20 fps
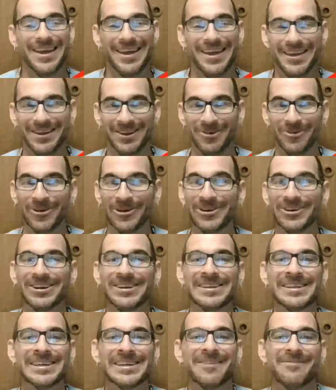In order
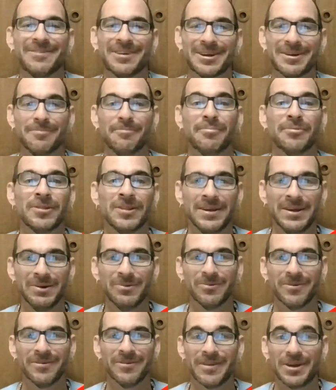to give a complete
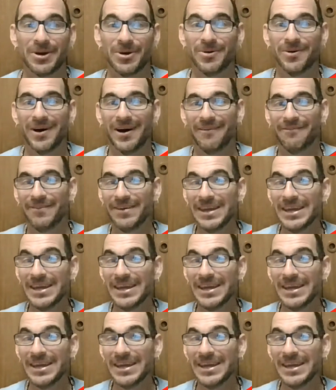review of